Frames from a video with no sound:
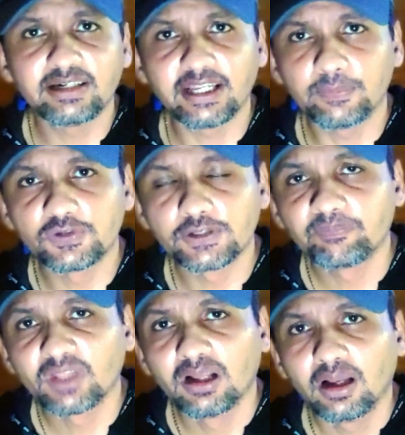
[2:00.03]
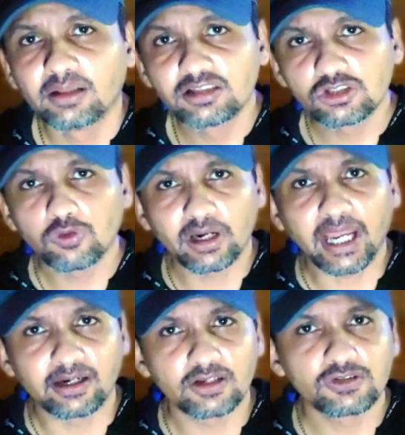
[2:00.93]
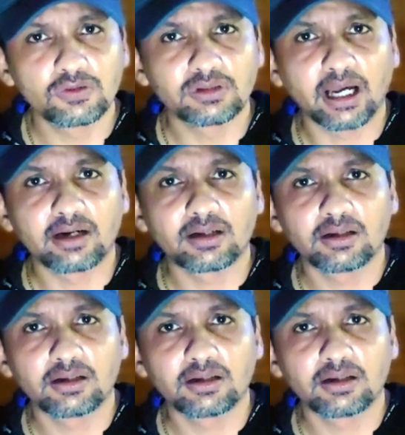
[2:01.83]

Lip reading: teams, this is what I understood, that